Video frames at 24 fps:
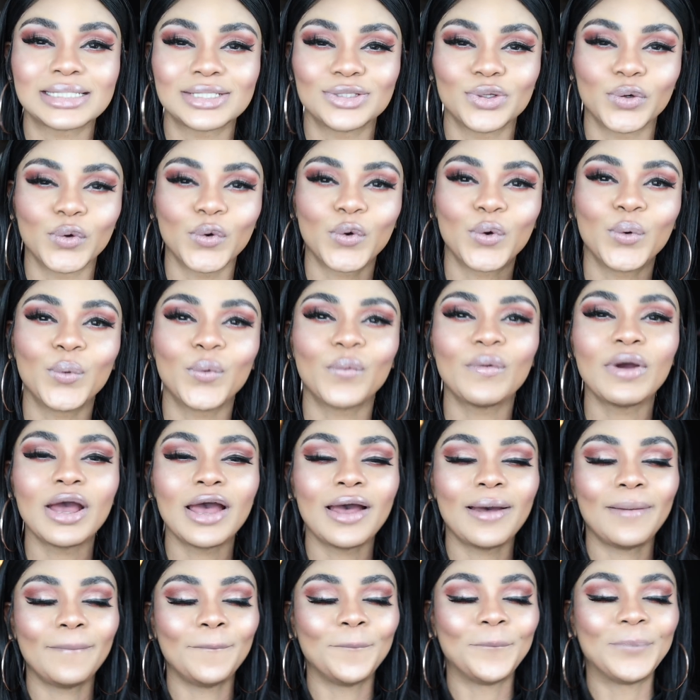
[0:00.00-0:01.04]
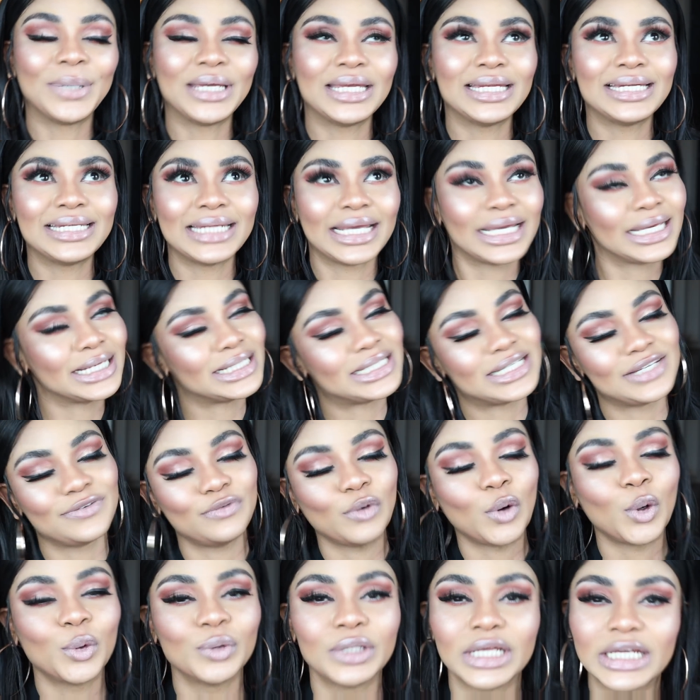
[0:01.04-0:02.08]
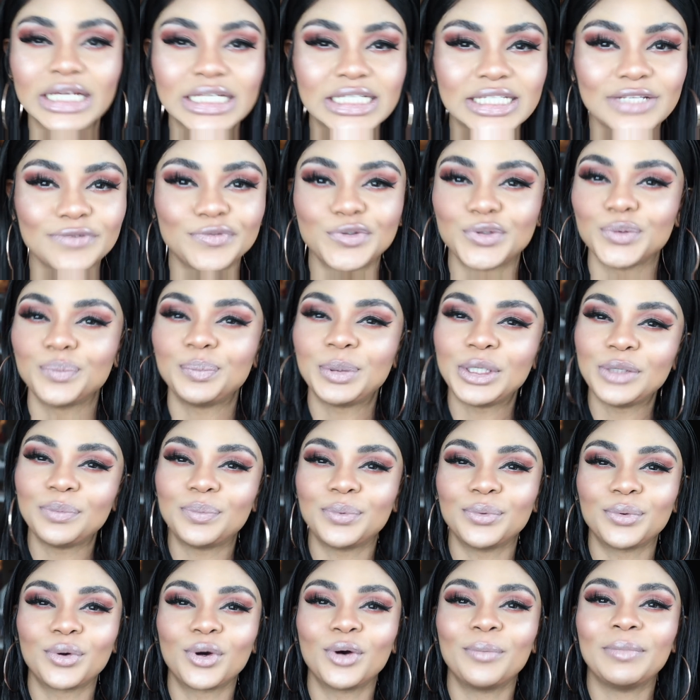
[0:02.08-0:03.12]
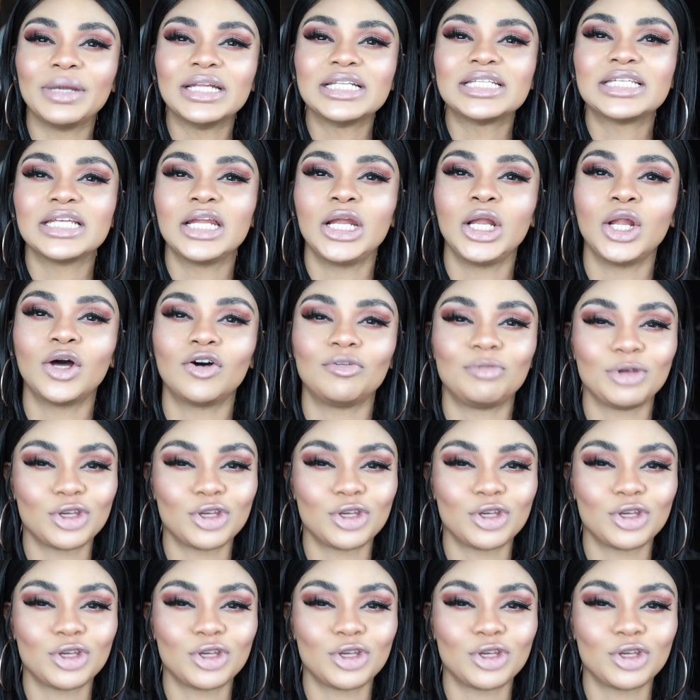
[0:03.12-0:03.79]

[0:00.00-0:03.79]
don't go being negative or negative to people commenting love